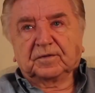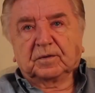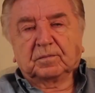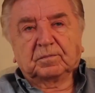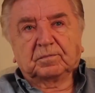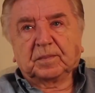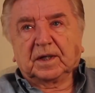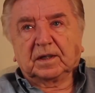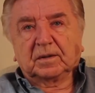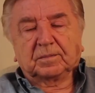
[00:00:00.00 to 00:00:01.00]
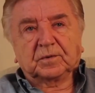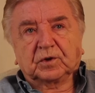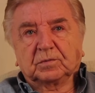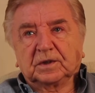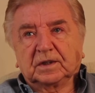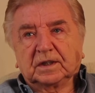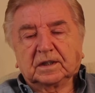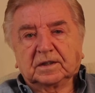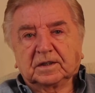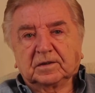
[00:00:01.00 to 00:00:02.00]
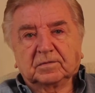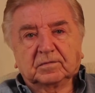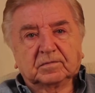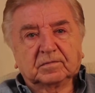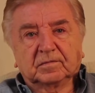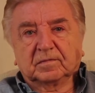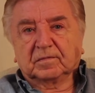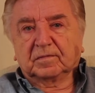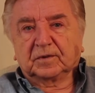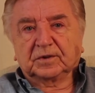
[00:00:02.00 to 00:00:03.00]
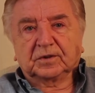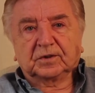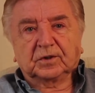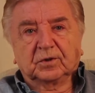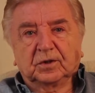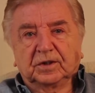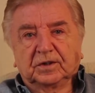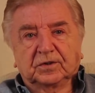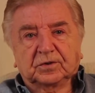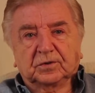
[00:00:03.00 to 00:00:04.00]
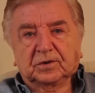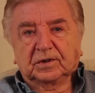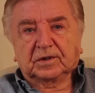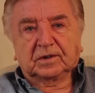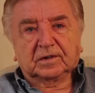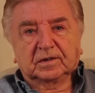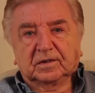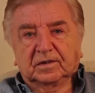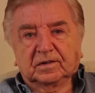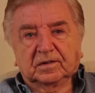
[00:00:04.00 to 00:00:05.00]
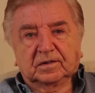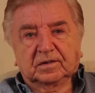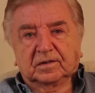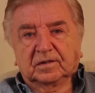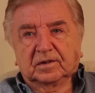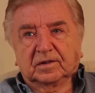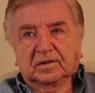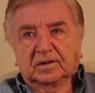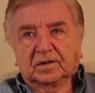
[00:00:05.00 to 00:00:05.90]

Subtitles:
from bottom up, Germany at that time was totally destroyed. You know,